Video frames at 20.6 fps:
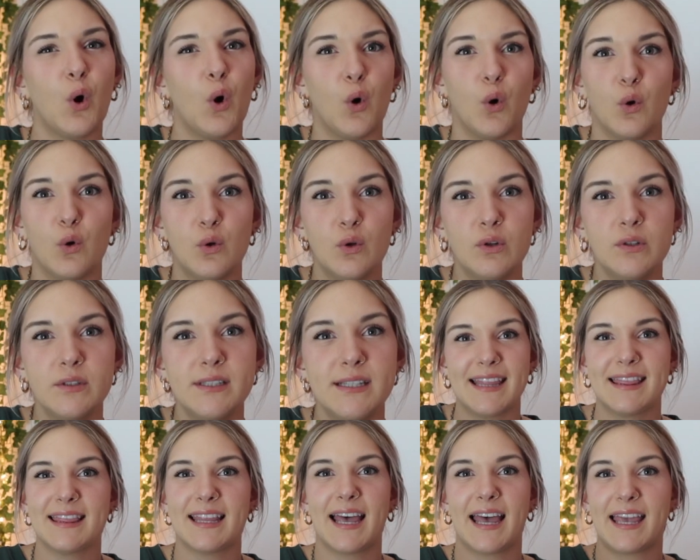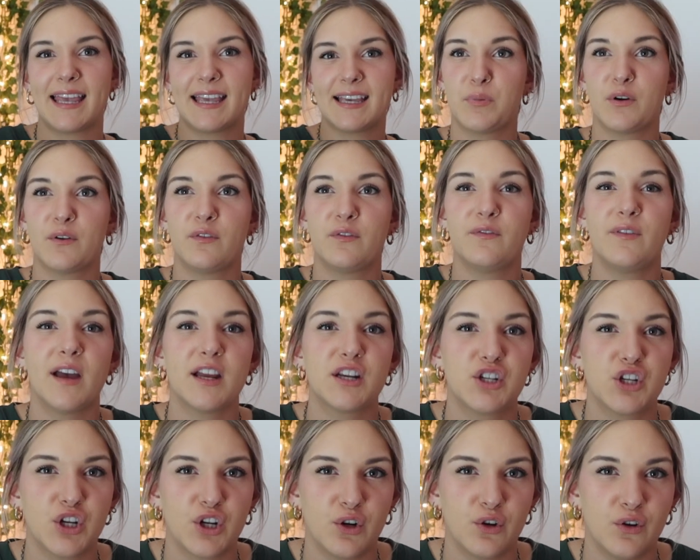old and like
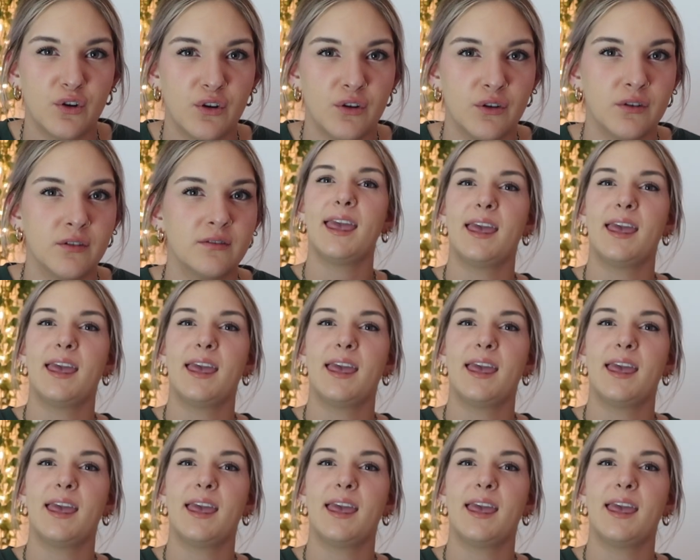professional